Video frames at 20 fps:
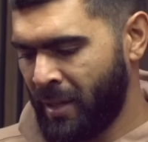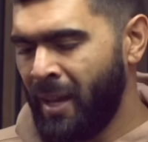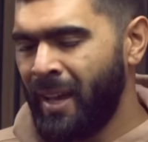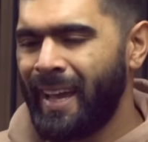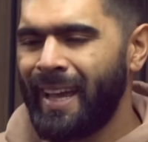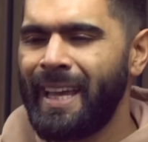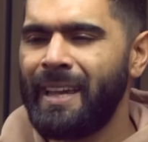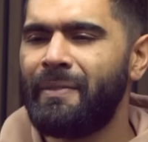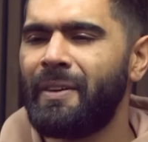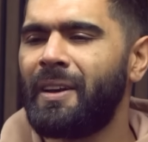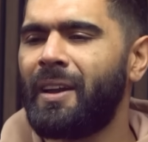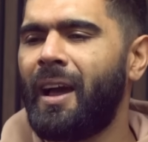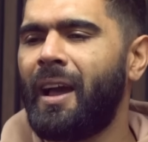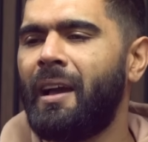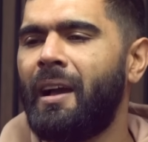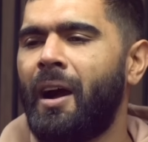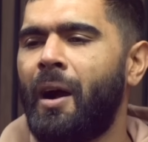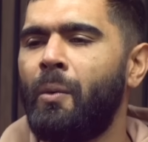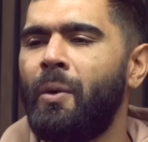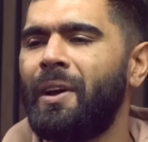Well, even
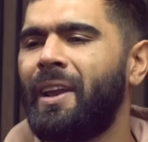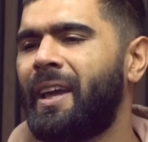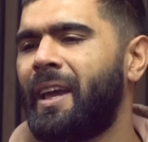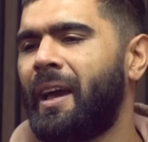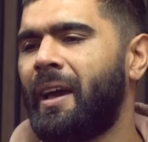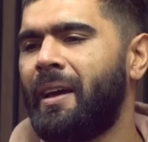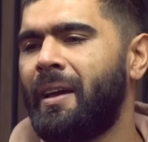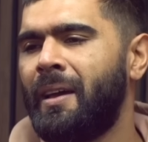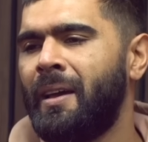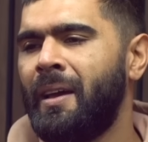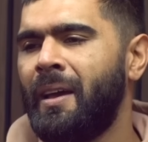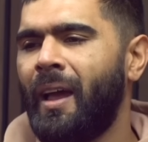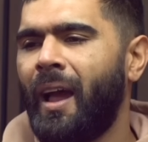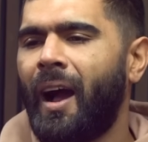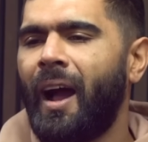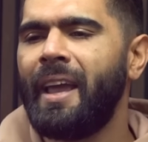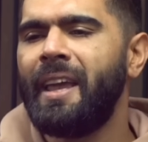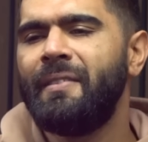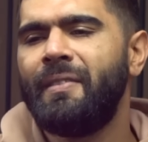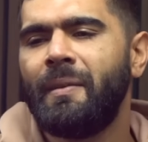like, I want to get,
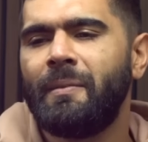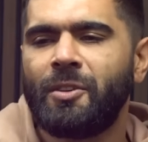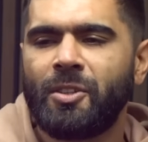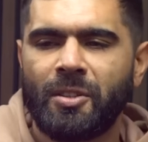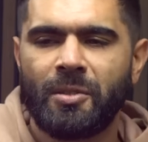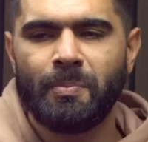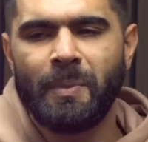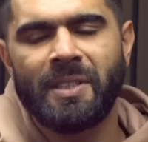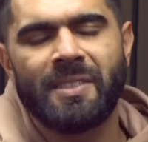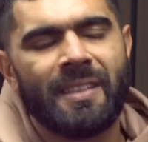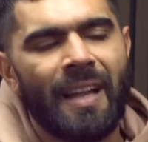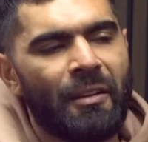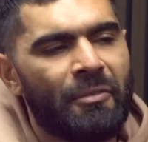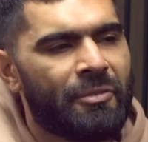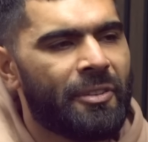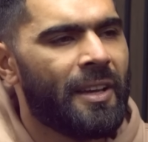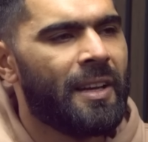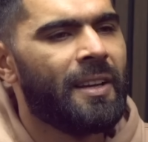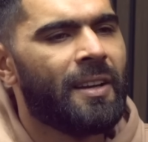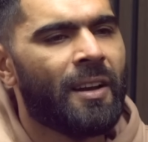I even just miss that
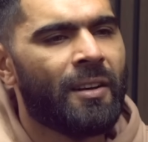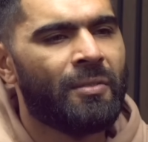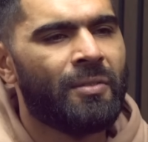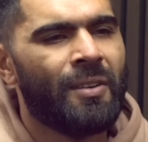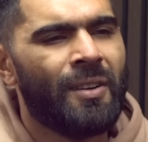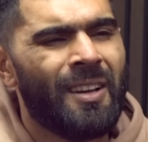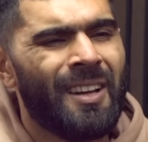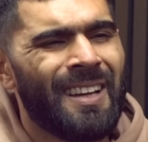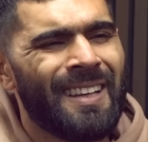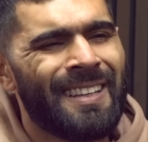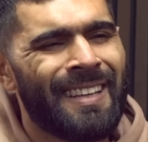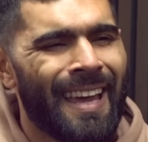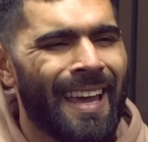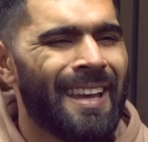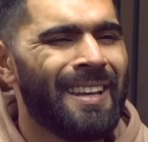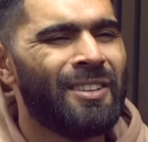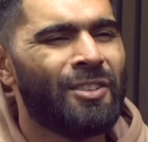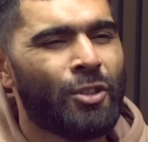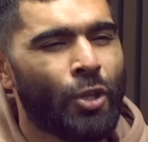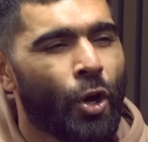feeling of
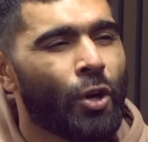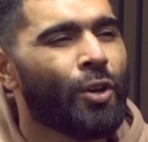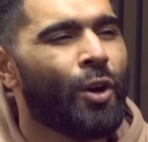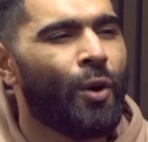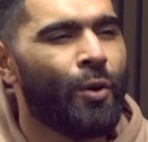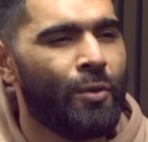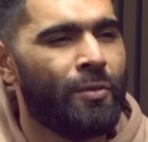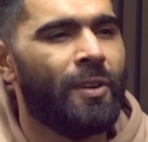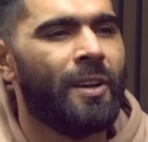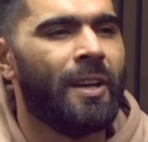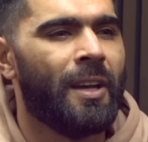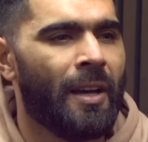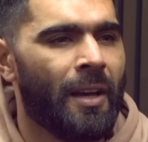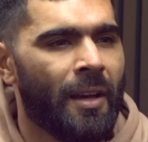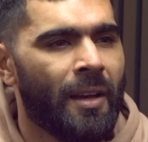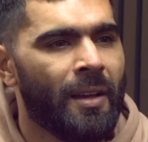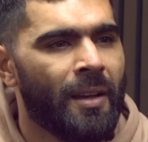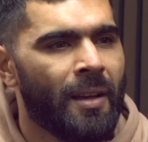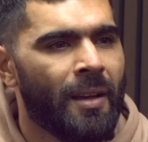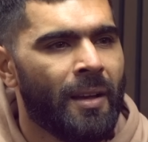getting done over,
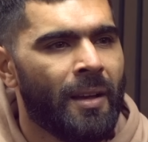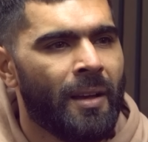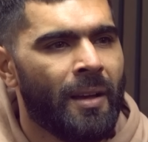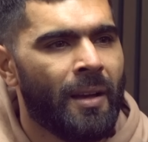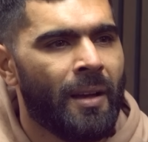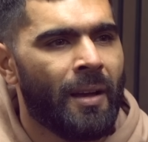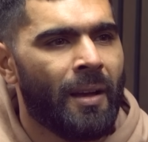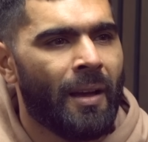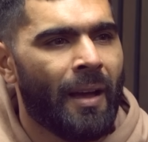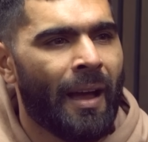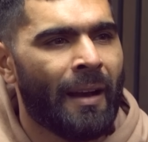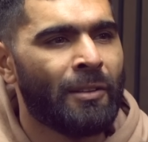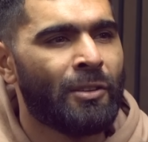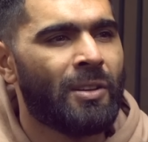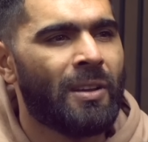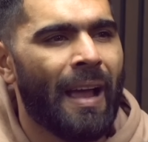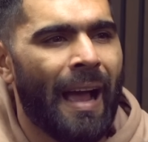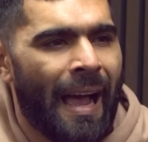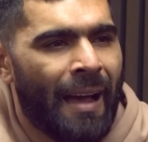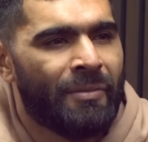yeah. Yeah.
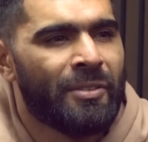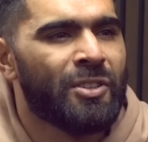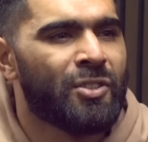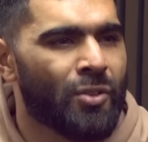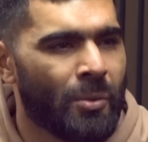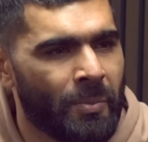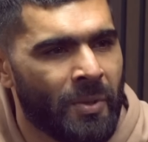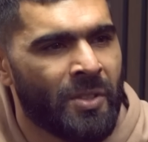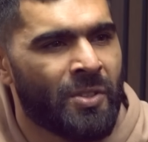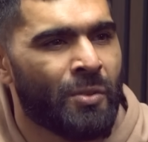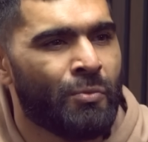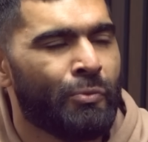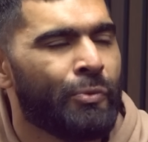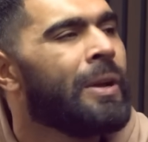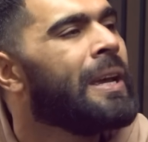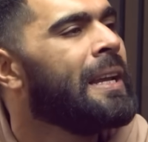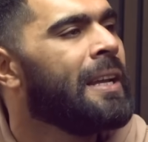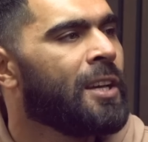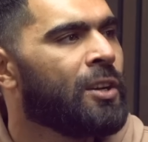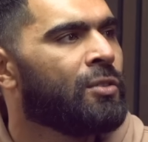And having something to
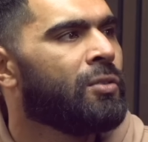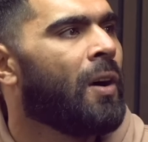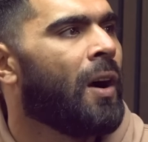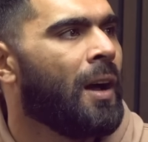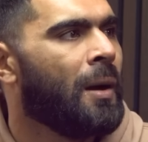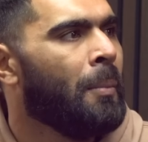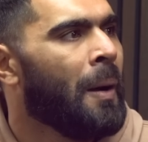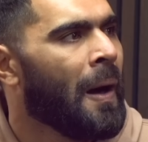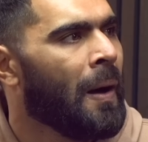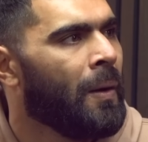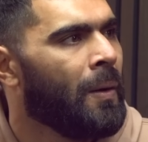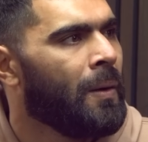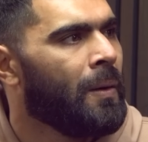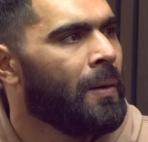really cry about.